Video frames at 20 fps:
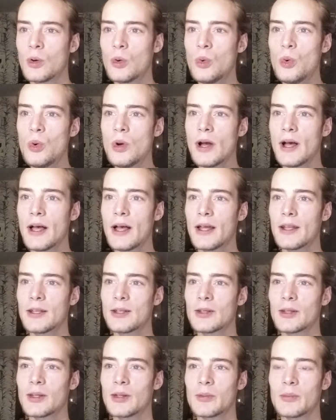Who had
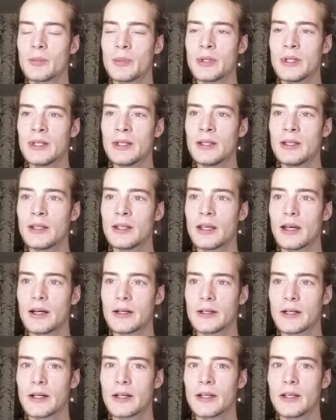been
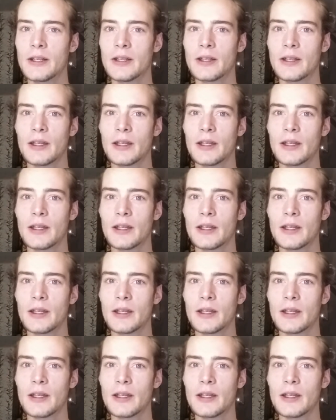I